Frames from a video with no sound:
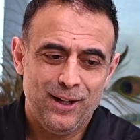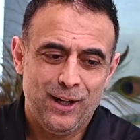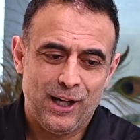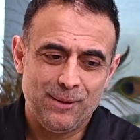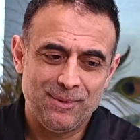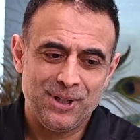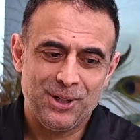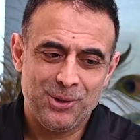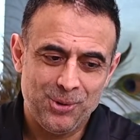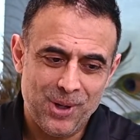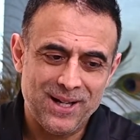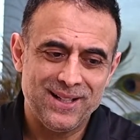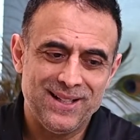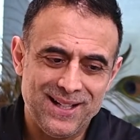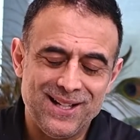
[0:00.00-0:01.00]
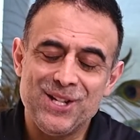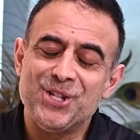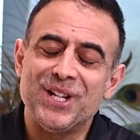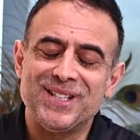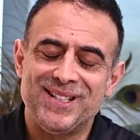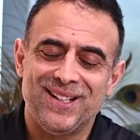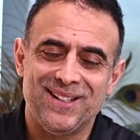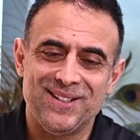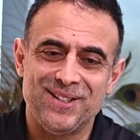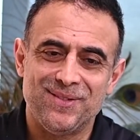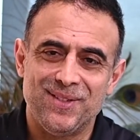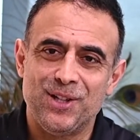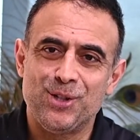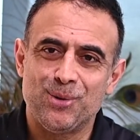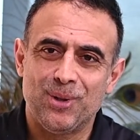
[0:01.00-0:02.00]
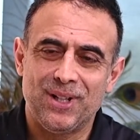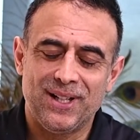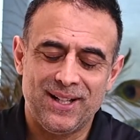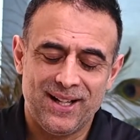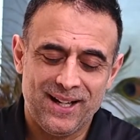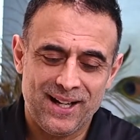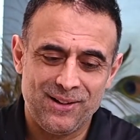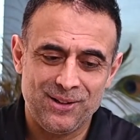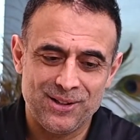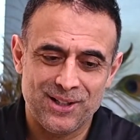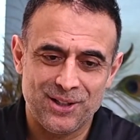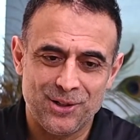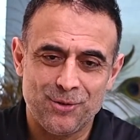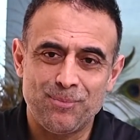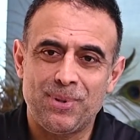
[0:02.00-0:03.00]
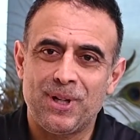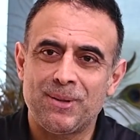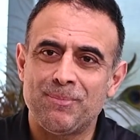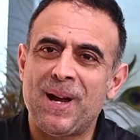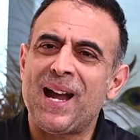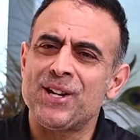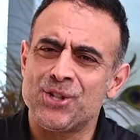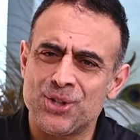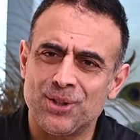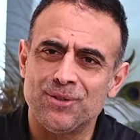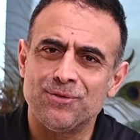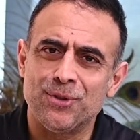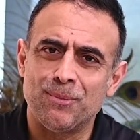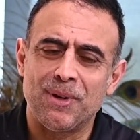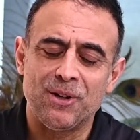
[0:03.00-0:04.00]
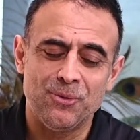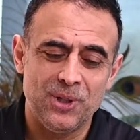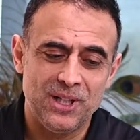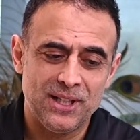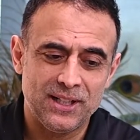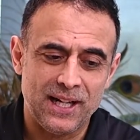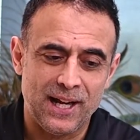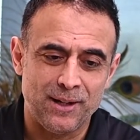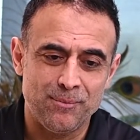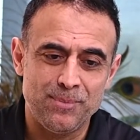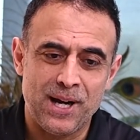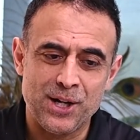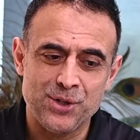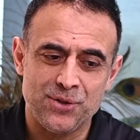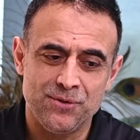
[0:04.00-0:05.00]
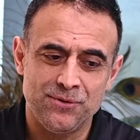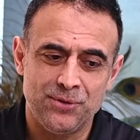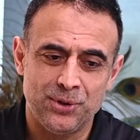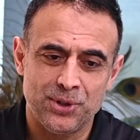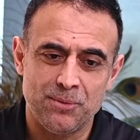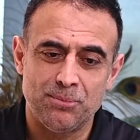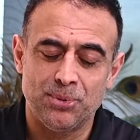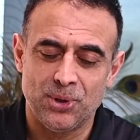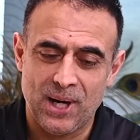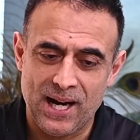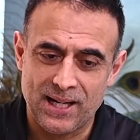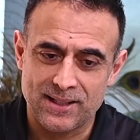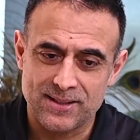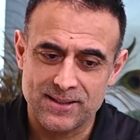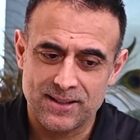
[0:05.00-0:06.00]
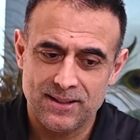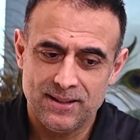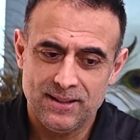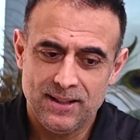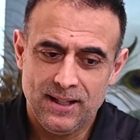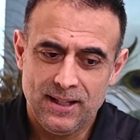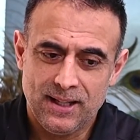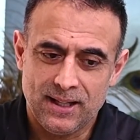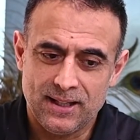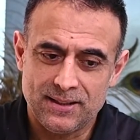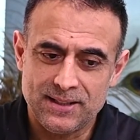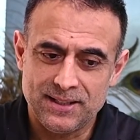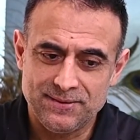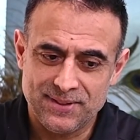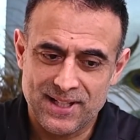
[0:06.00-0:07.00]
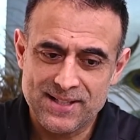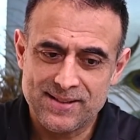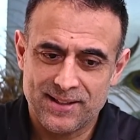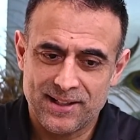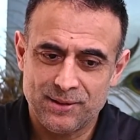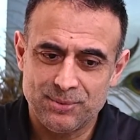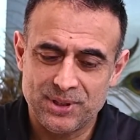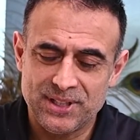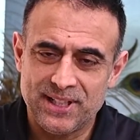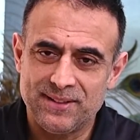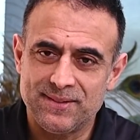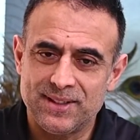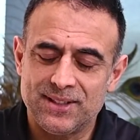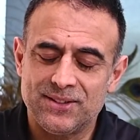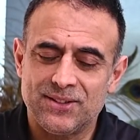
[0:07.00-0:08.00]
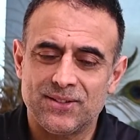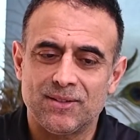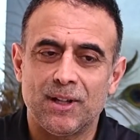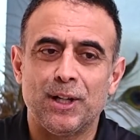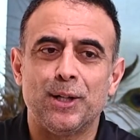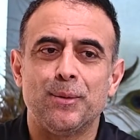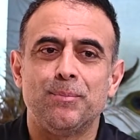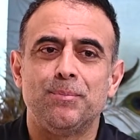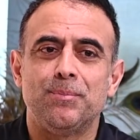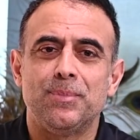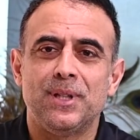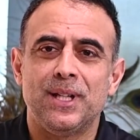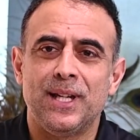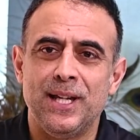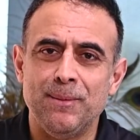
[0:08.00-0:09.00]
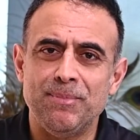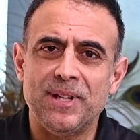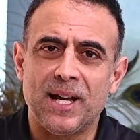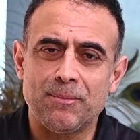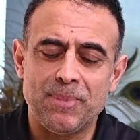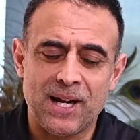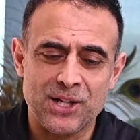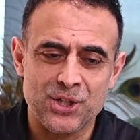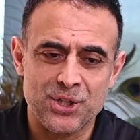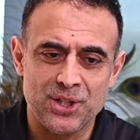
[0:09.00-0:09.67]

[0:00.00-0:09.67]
I'm quite an energetic individual and I held a lot of passion for my work and passion for the brand. The advice that I would give is keep that passion